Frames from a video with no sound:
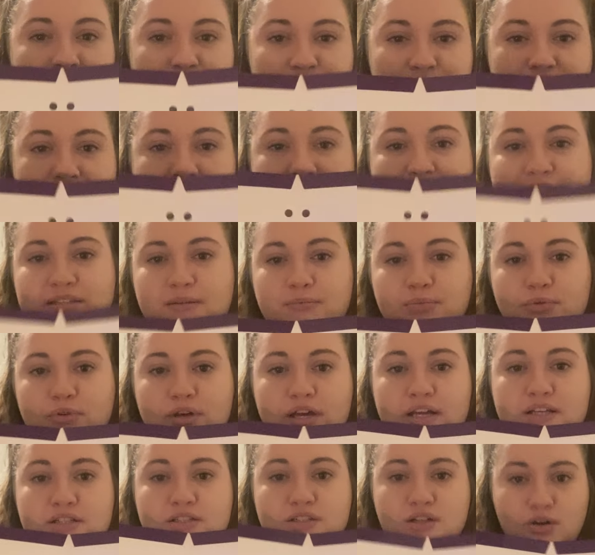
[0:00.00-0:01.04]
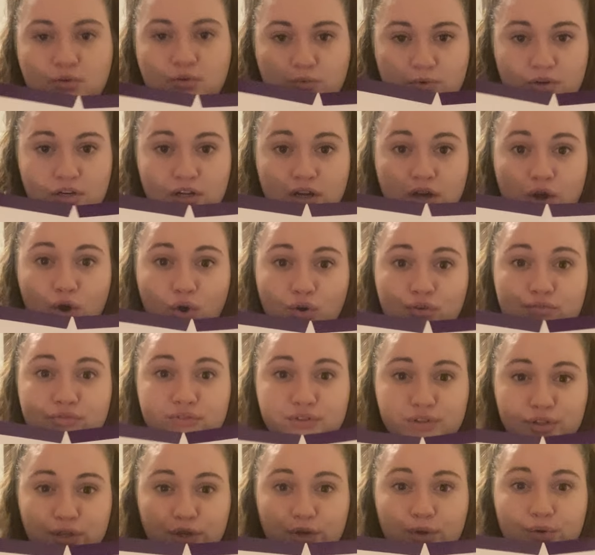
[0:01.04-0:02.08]
really simple. I don't want to
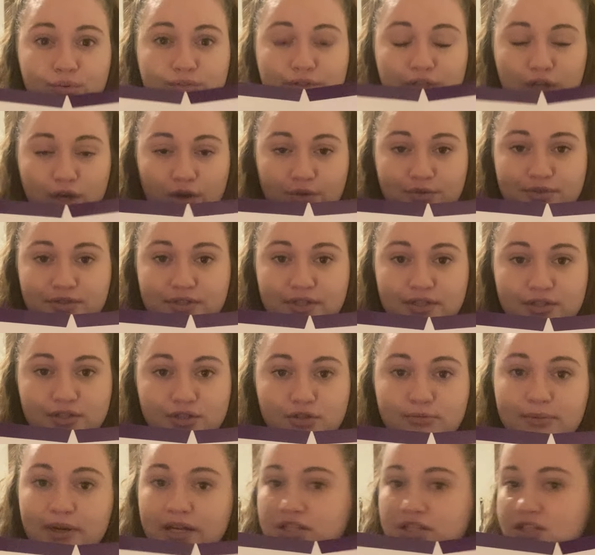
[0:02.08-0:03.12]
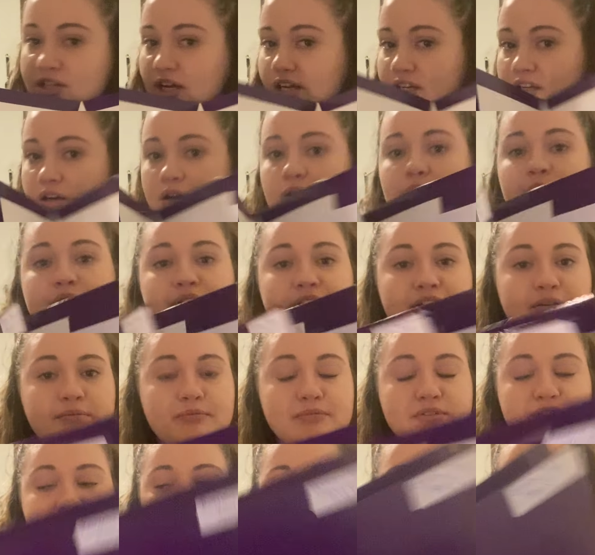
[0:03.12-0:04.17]
overload the hostess too much. I don't want
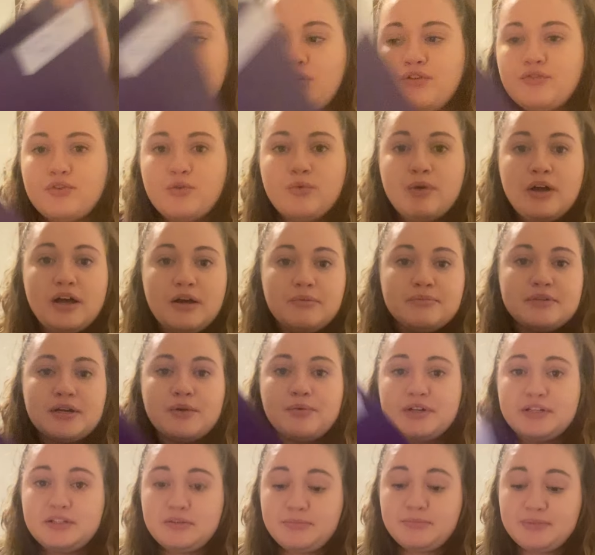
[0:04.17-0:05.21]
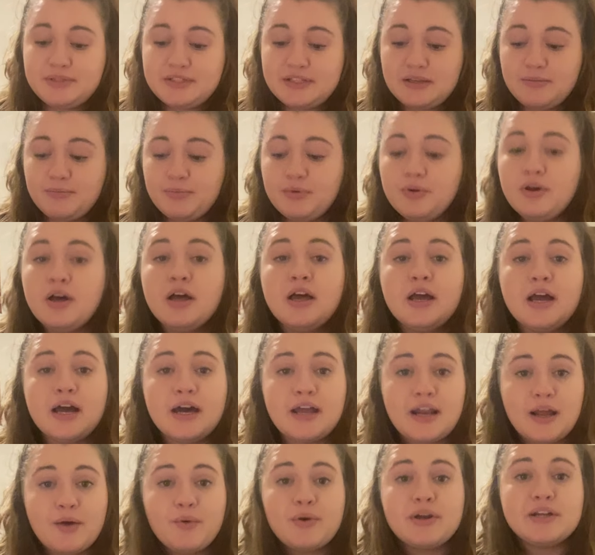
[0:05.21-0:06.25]
them to feel overwhelmed. I want it to be simple,
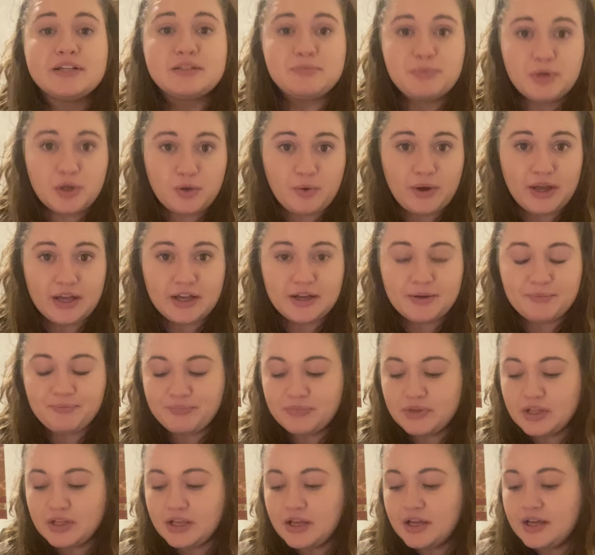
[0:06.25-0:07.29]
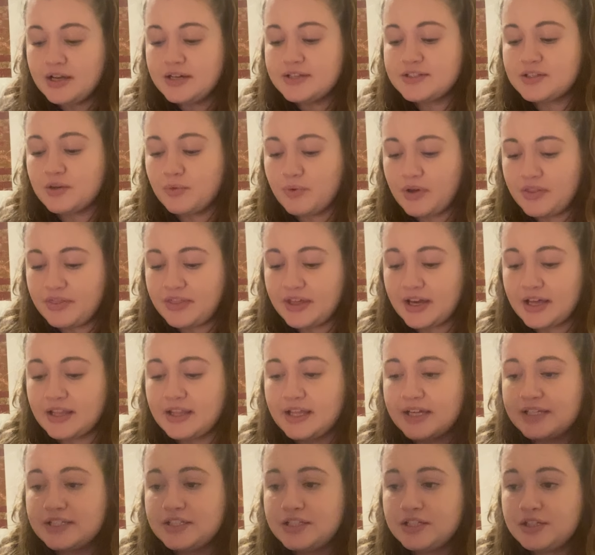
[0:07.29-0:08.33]
and I want it to be quick. So one thing I
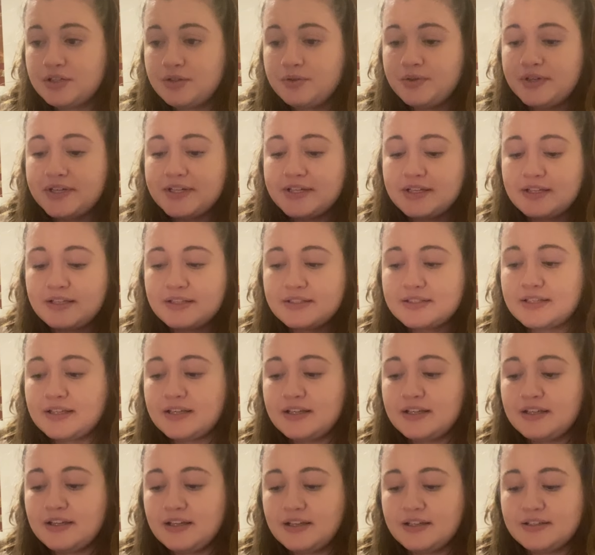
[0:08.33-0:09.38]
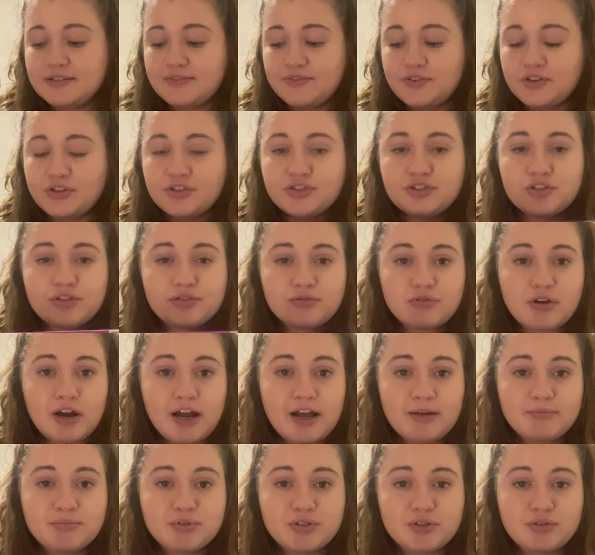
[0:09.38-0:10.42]
like to do is, if you're
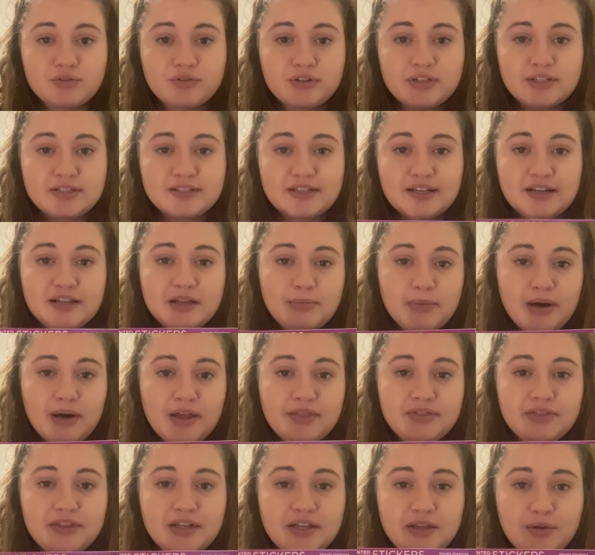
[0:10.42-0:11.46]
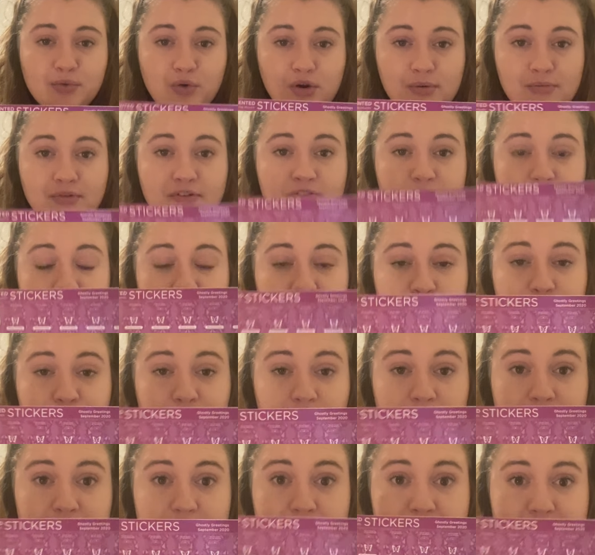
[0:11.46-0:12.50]
subscribed to the Scent of the Month and the Warmer of the Month, you
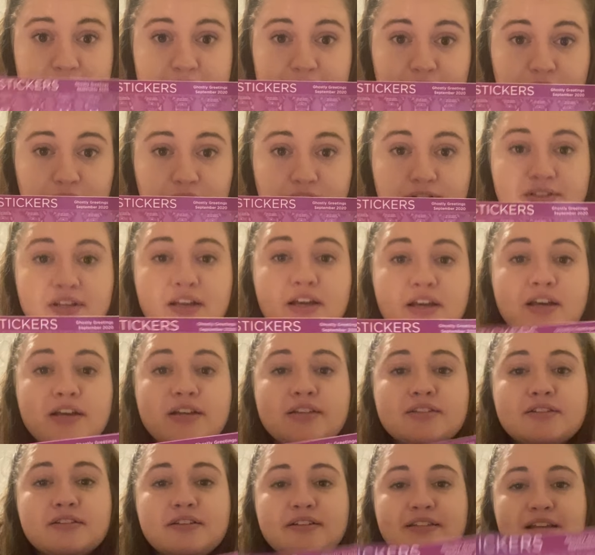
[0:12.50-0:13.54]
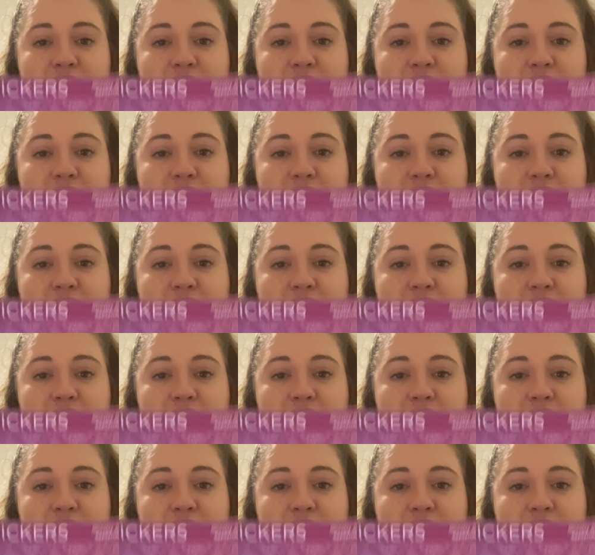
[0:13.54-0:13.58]
get these stickers. So this